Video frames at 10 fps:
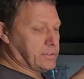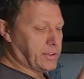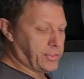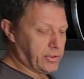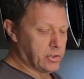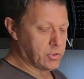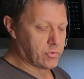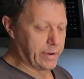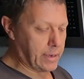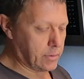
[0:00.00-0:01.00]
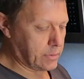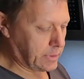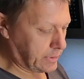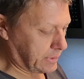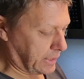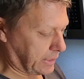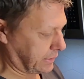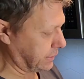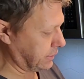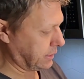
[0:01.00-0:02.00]
third round
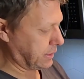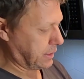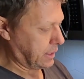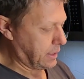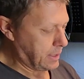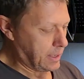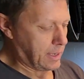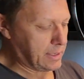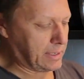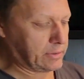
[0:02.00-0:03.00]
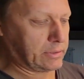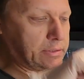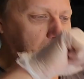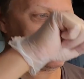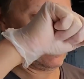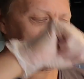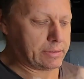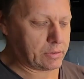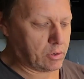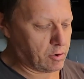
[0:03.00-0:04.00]
done, and as you see
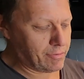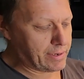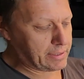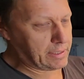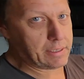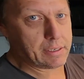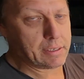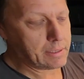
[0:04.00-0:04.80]
it's already